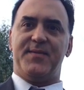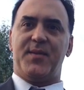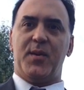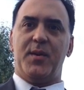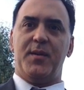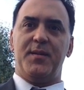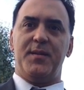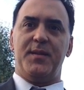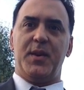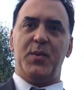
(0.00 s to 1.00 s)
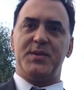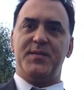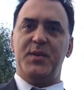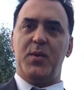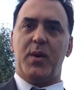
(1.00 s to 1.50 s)
For those
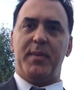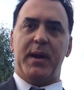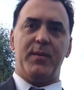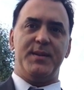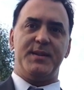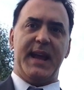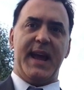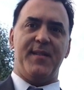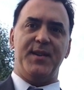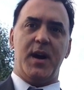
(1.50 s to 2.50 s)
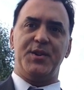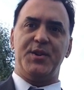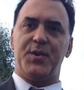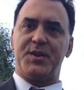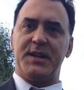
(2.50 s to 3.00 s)
of you who are parents and have young
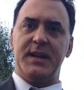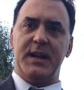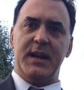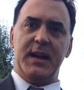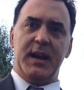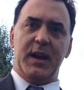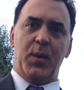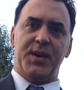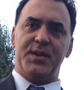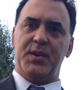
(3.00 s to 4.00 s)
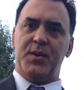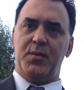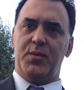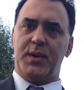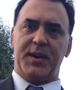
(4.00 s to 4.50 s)
children, I wanted to
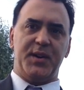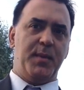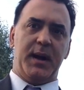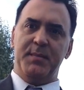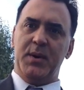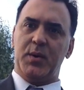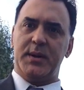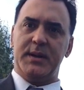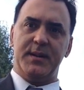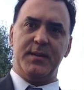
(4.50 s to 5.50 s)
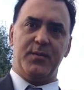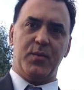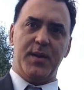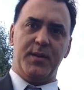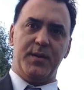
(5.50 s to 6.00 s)
talk to you about milk,
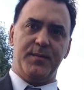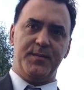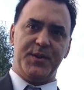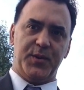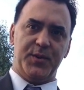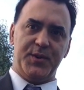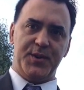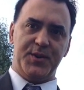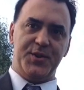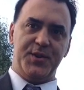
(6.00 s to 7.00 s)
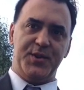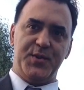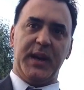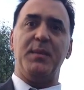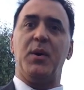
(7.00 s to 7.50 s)
whether children should
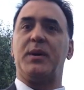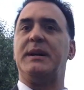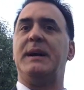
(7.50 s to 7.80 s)
drink milk.